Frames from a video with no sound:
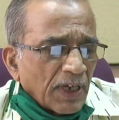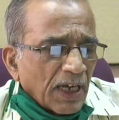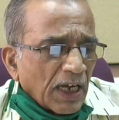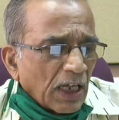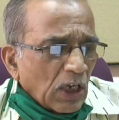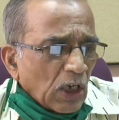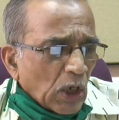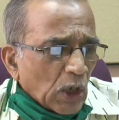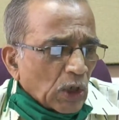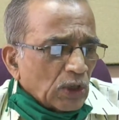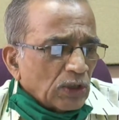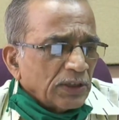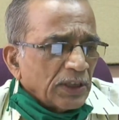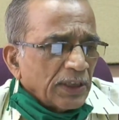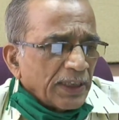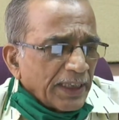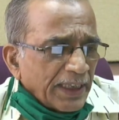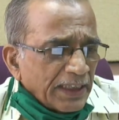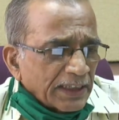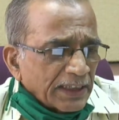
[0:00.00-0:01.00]
alone
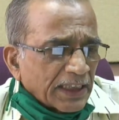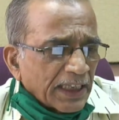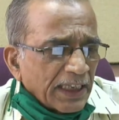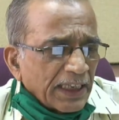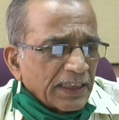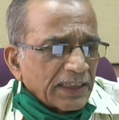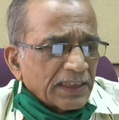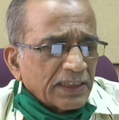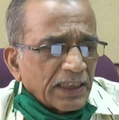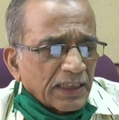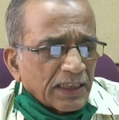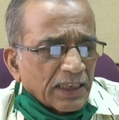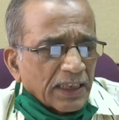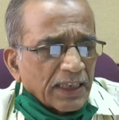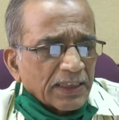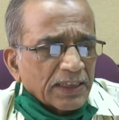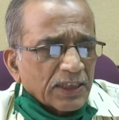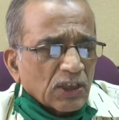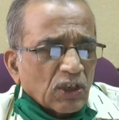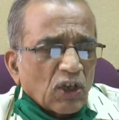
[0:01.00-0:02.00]
increase the
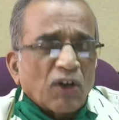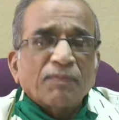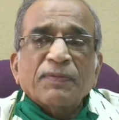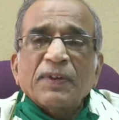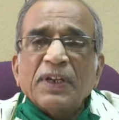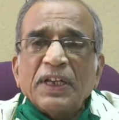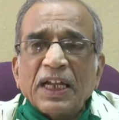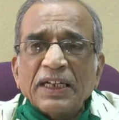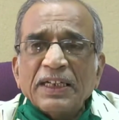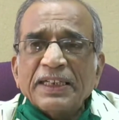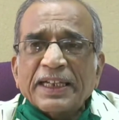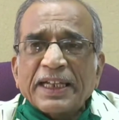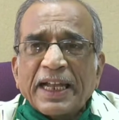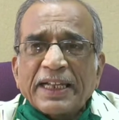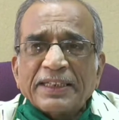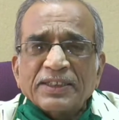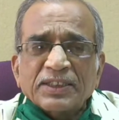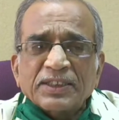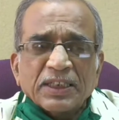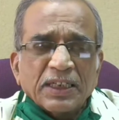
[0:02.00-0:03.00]
risk of lung
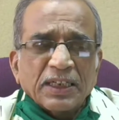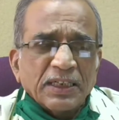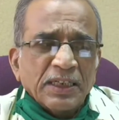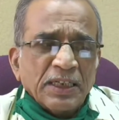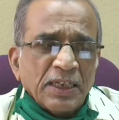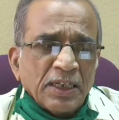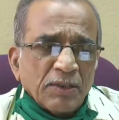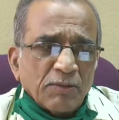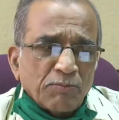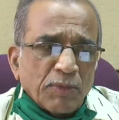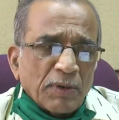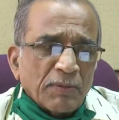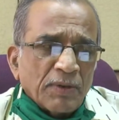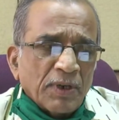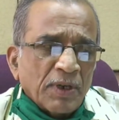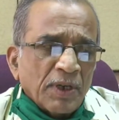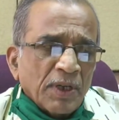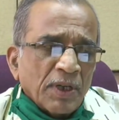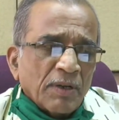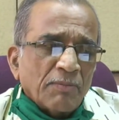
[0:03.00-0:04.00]
cancer
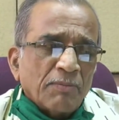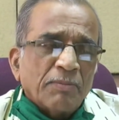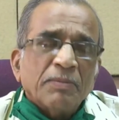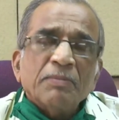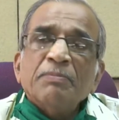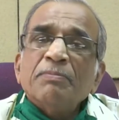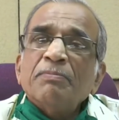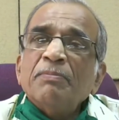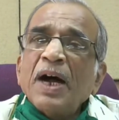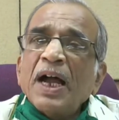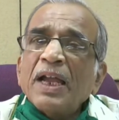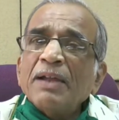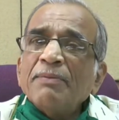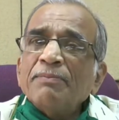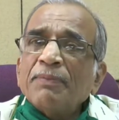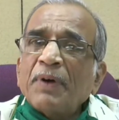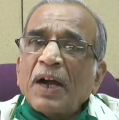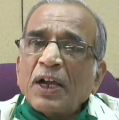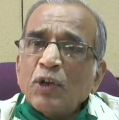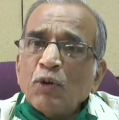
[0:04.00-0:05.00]
by
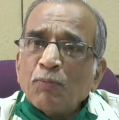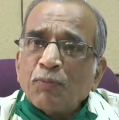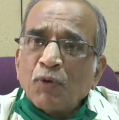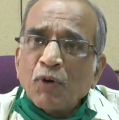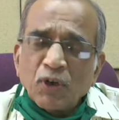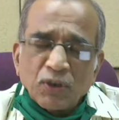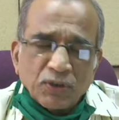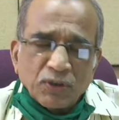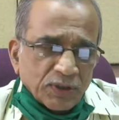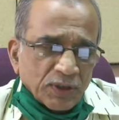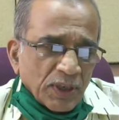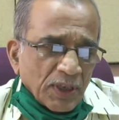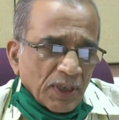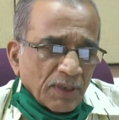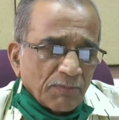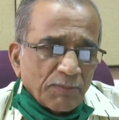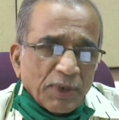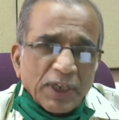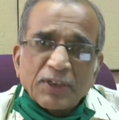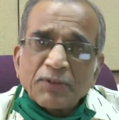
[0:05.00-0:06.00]
5-fold.
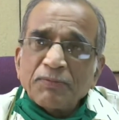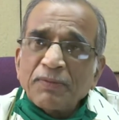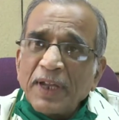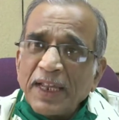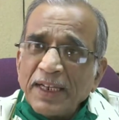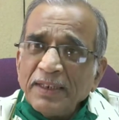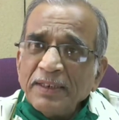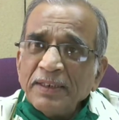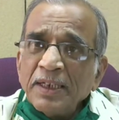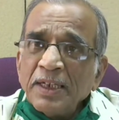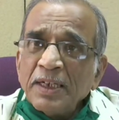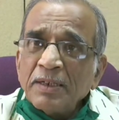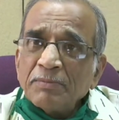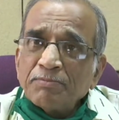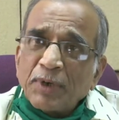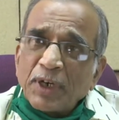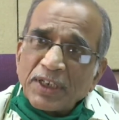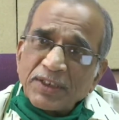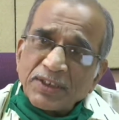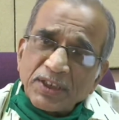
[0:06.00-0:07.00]
But when
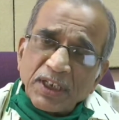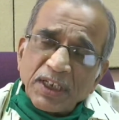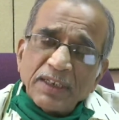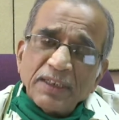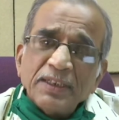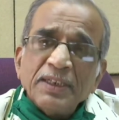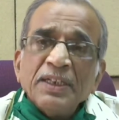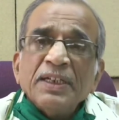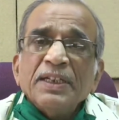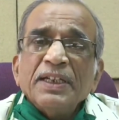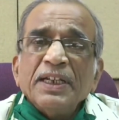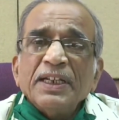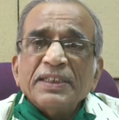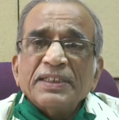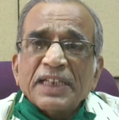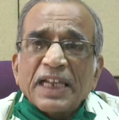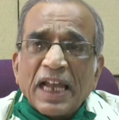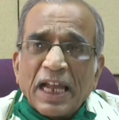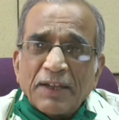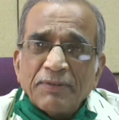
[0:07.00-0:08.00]
person
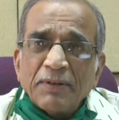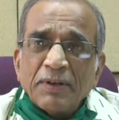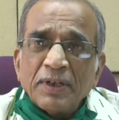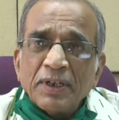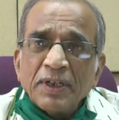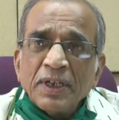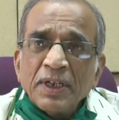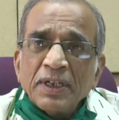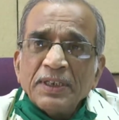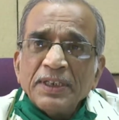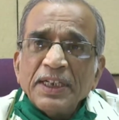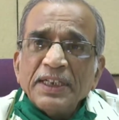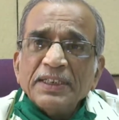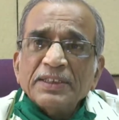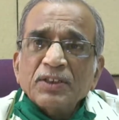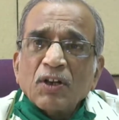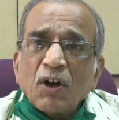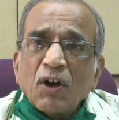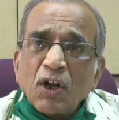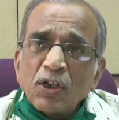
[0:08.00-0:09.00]
is
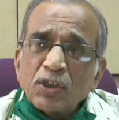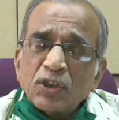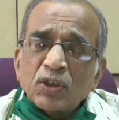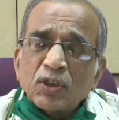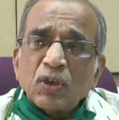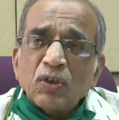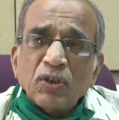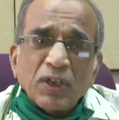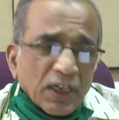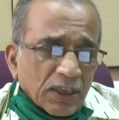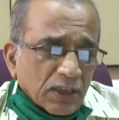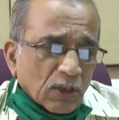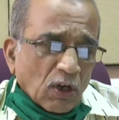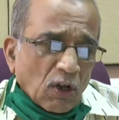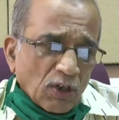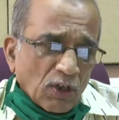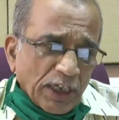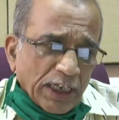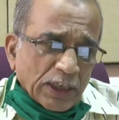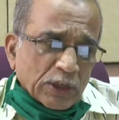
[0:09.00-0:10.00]
also a
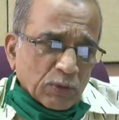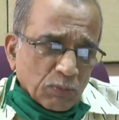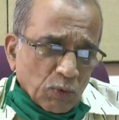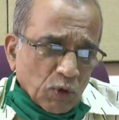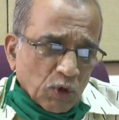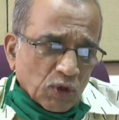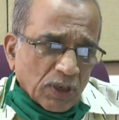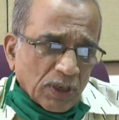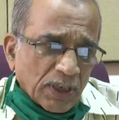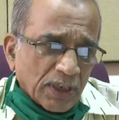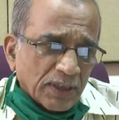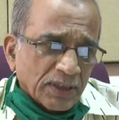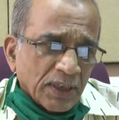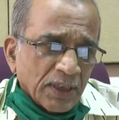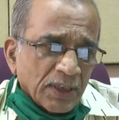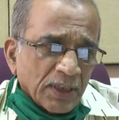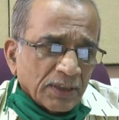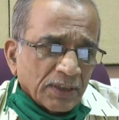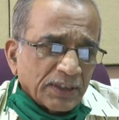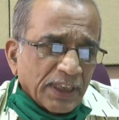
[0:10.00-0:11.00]
chronic smoker,
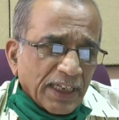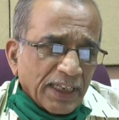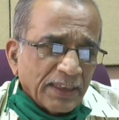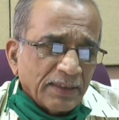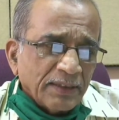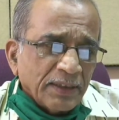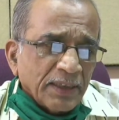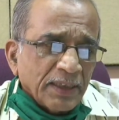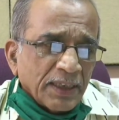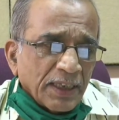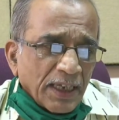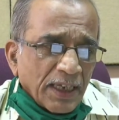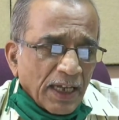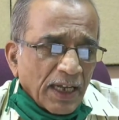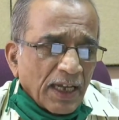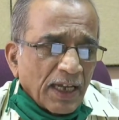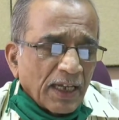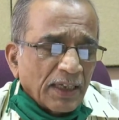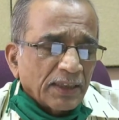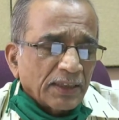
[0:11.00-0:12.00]
then
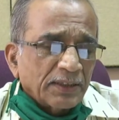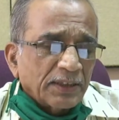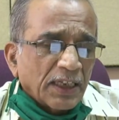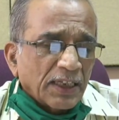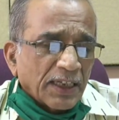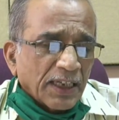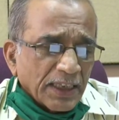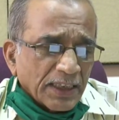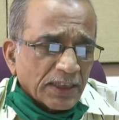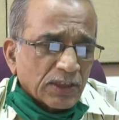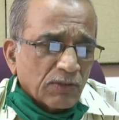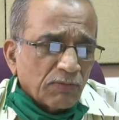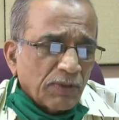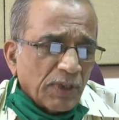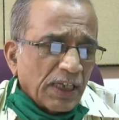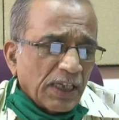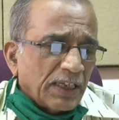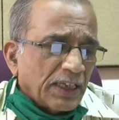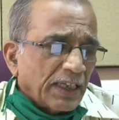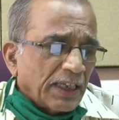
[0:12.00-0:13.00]
the risk
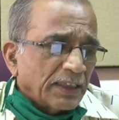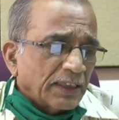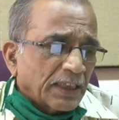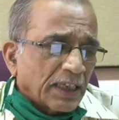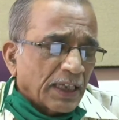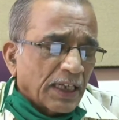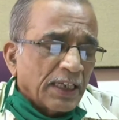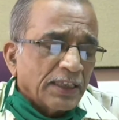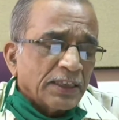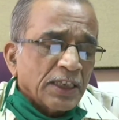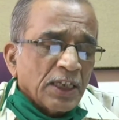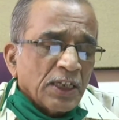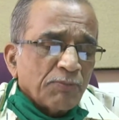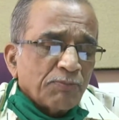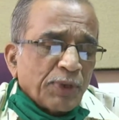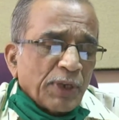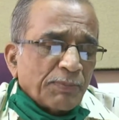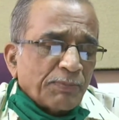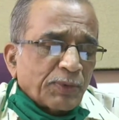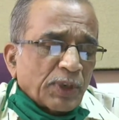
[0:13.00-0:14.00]
will increase
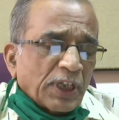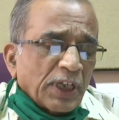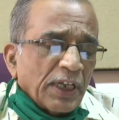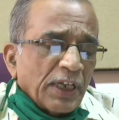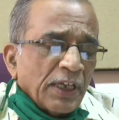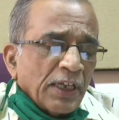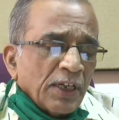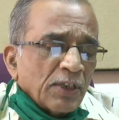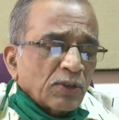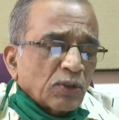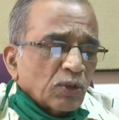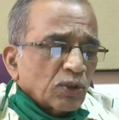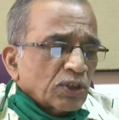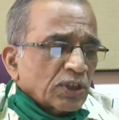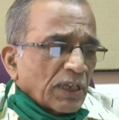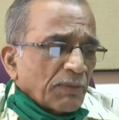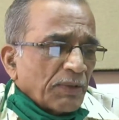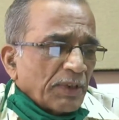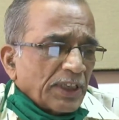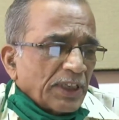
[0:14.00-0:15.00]
50 to
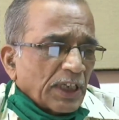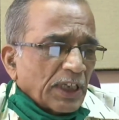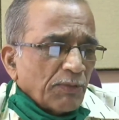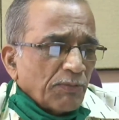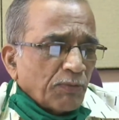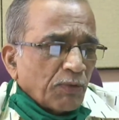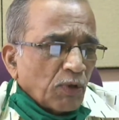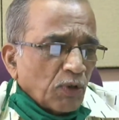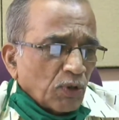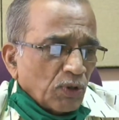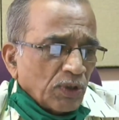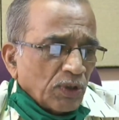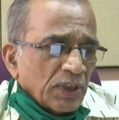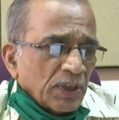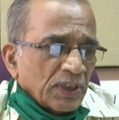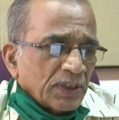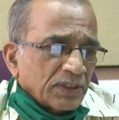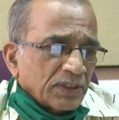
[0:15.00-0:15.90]
70-fold.